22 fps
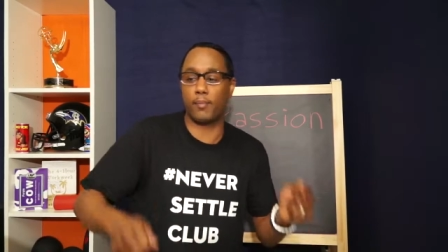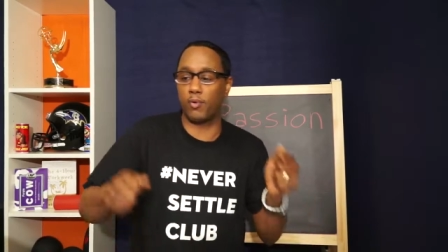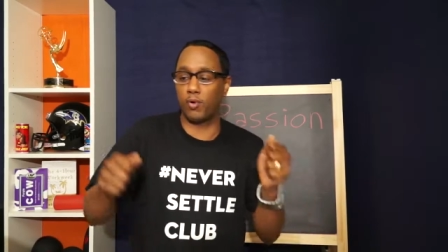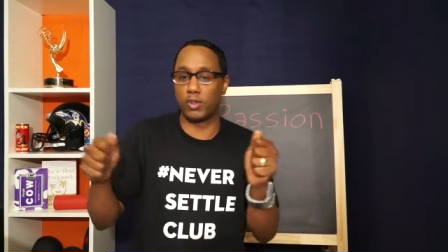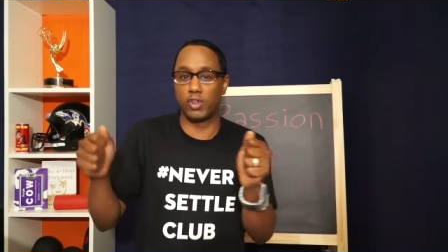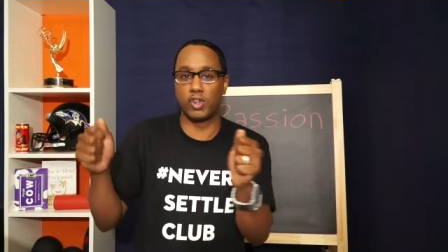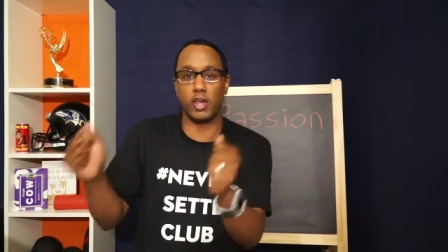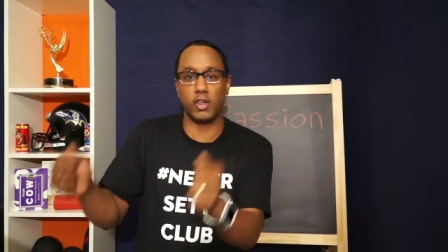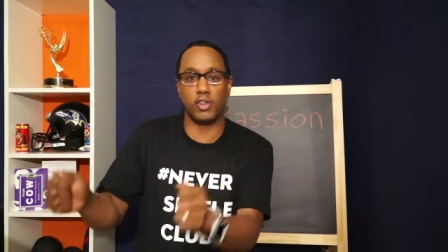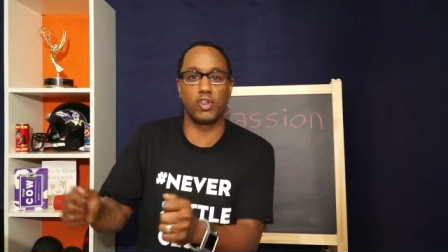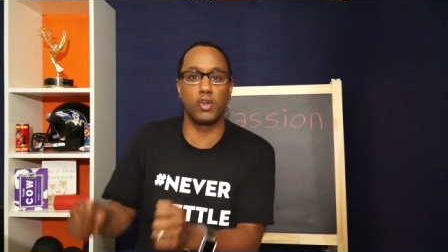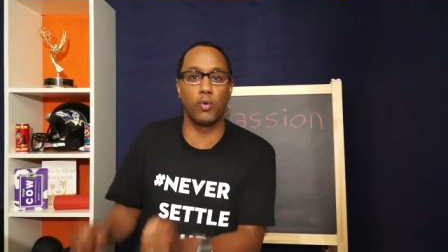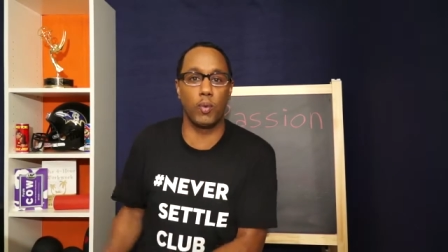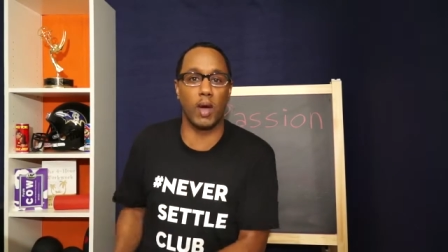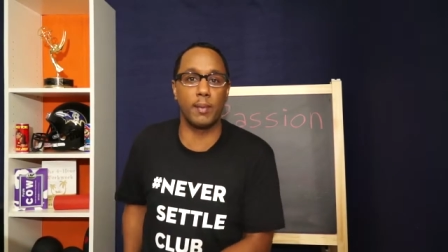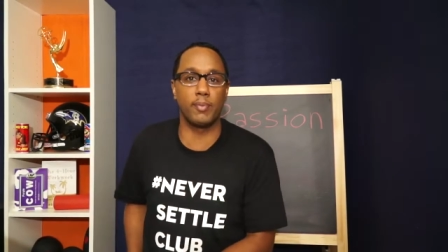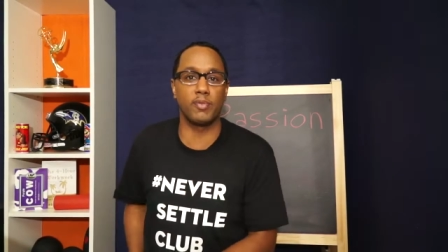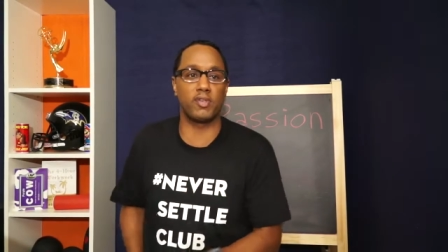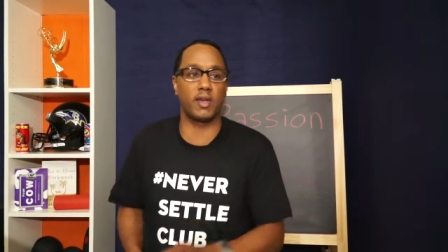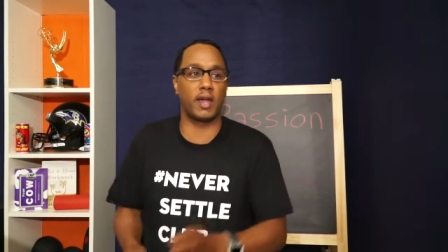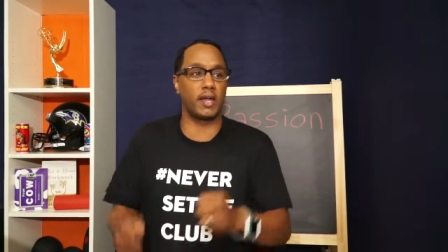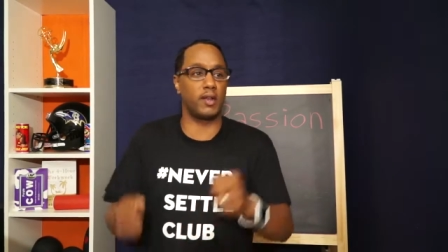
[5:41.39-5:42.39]
or just your
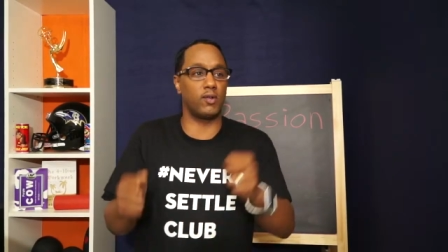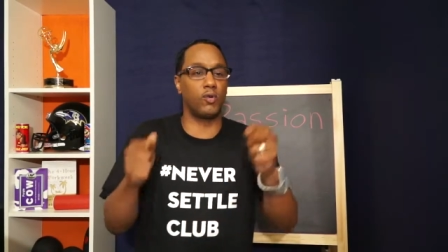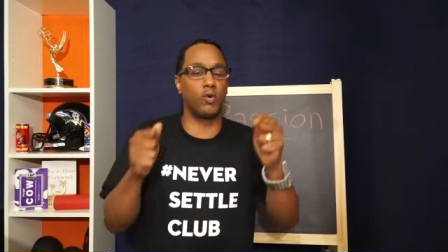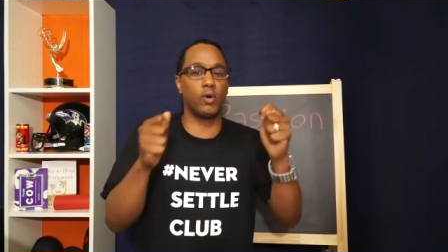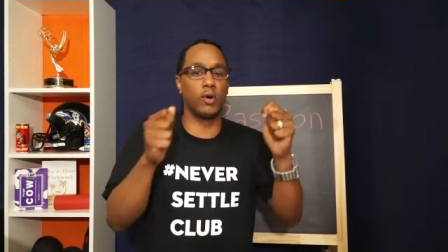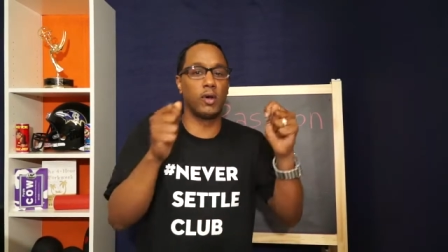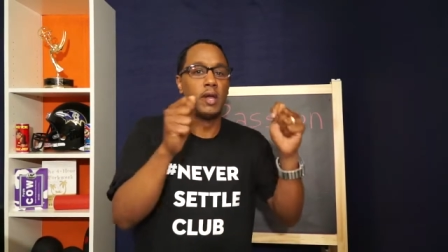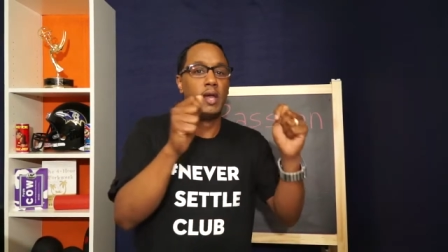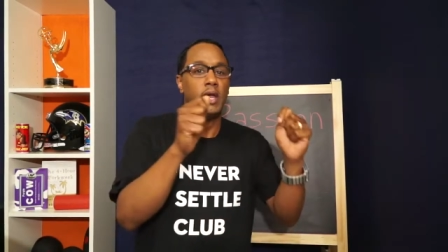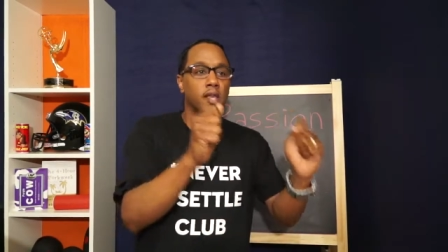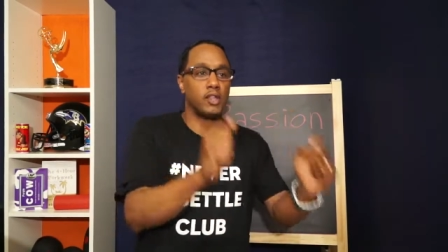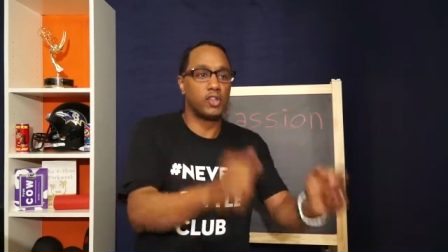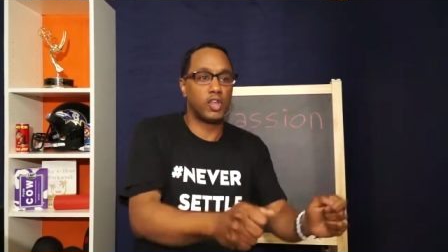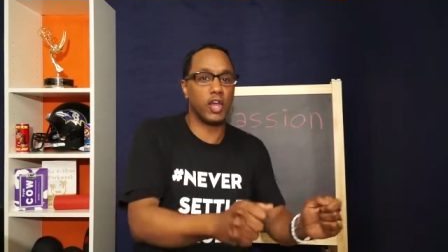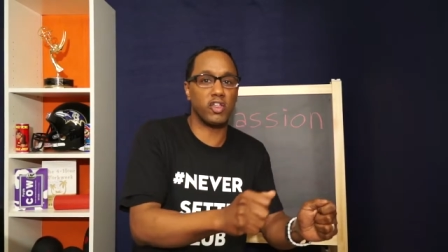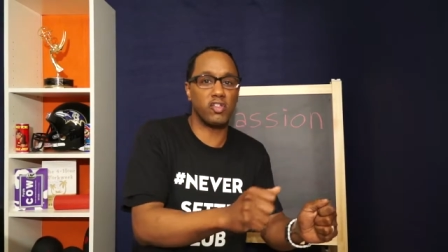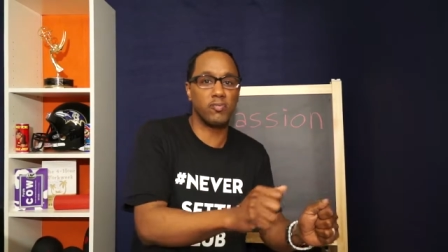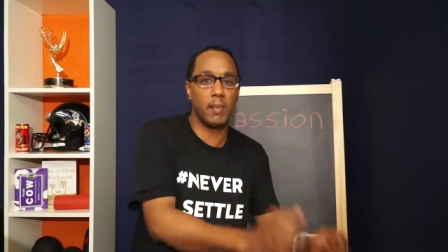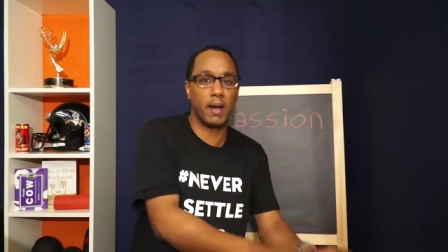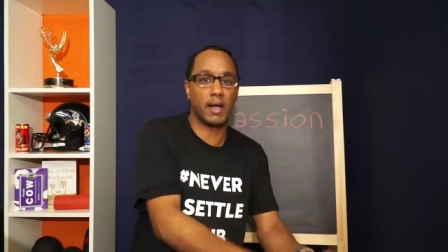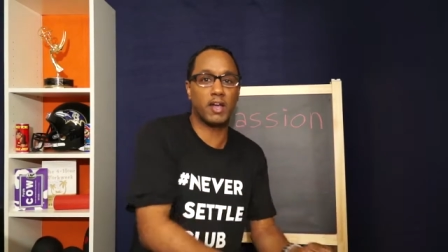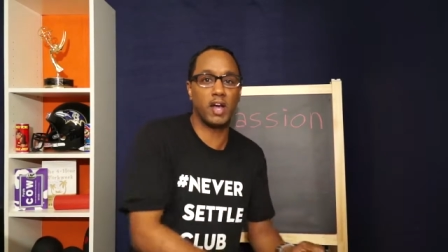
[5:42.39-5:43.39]
website or
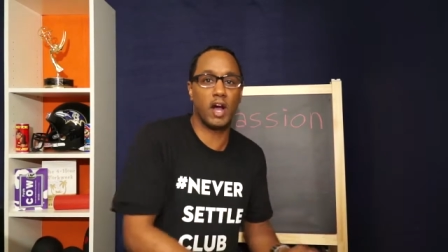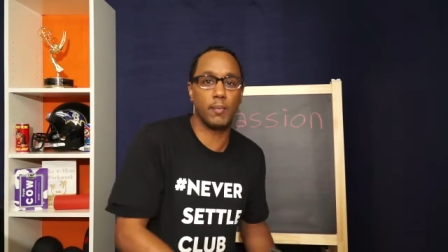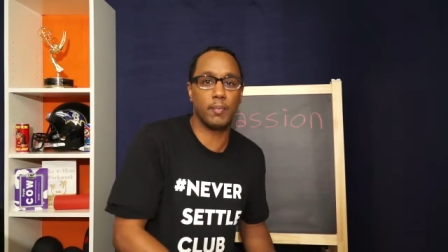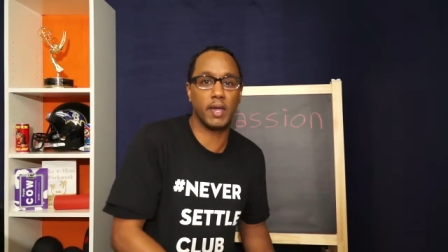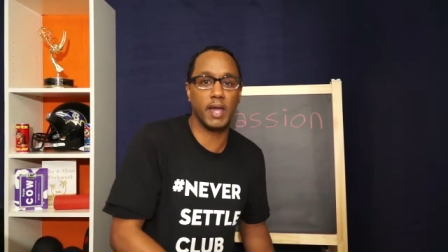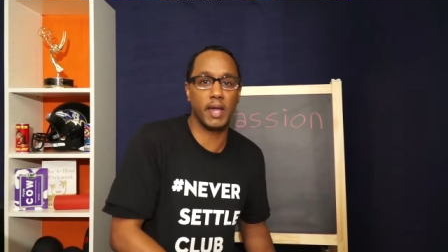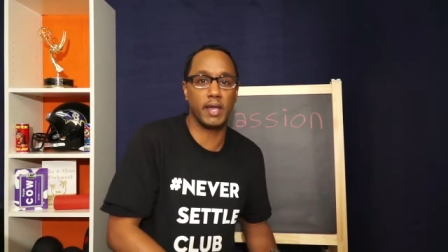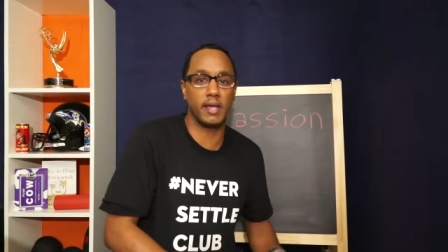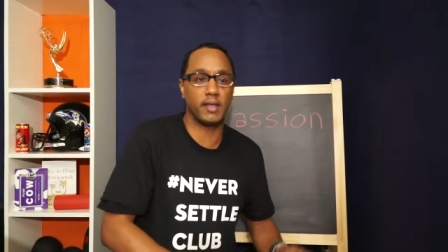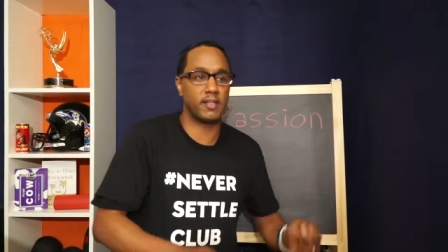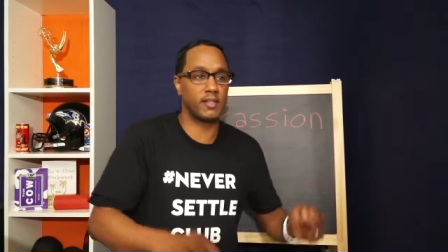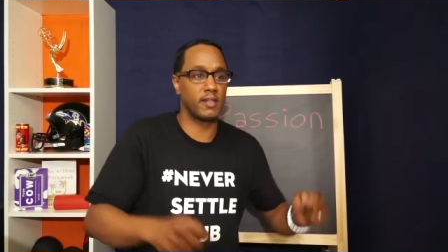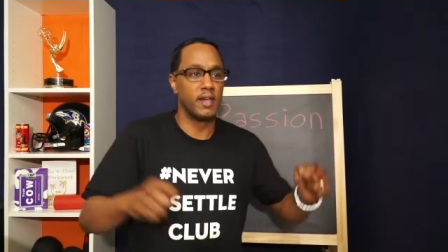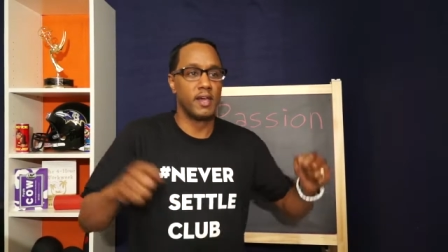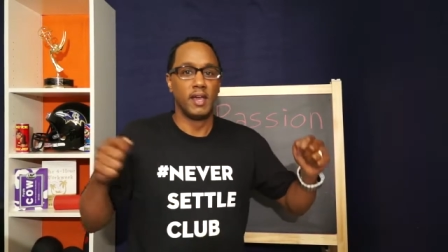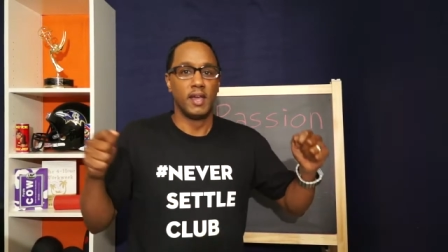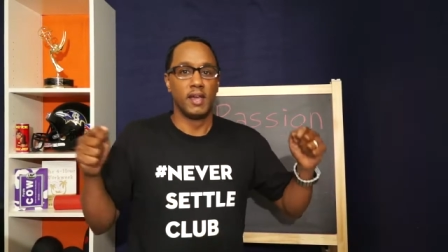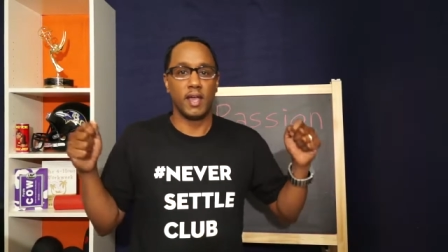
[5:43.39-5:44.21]
just my cupcakes.